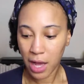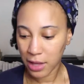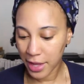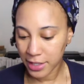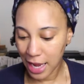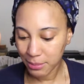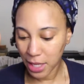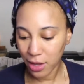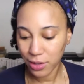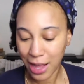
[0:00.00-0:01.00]
a lot of
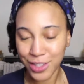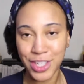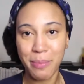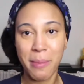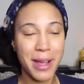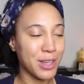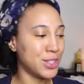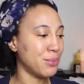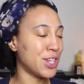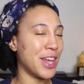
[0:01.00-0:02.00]
times I'll, I'll jump on my
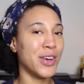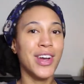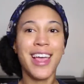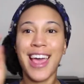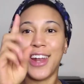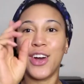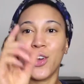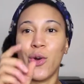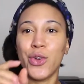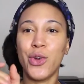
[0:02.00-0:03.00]
YouTube channel and I'll
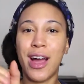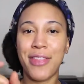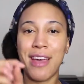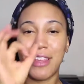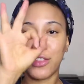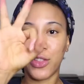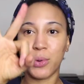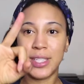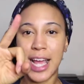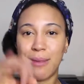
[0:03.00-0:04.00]
go, and you know how they have like the
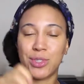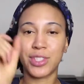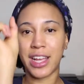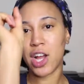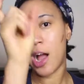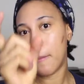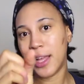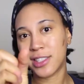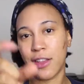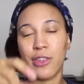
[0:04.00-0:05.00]
three tabs, there's like
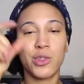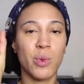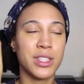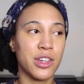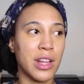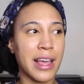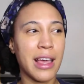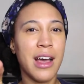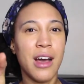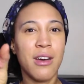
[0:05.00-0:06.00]
comments, and then there's ones that are like
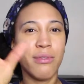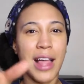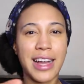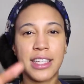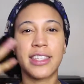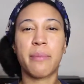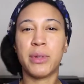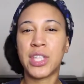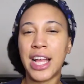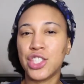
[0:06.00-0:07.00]
flagged as like
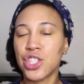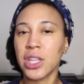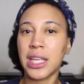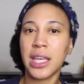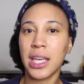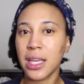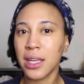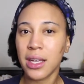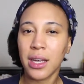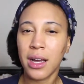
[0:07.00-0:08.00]

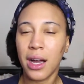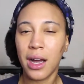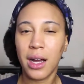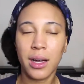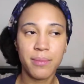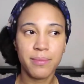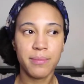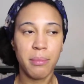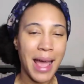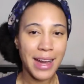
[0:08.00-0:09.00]
potentially uh,
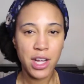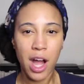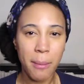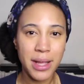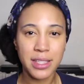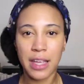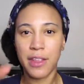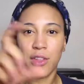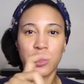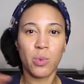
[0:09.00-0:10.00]
bad comments,
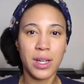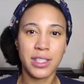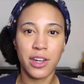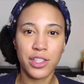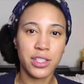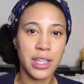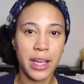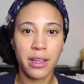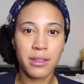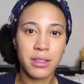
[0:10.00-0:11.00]
and then there's ones that are just
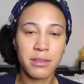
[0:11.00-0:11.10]
like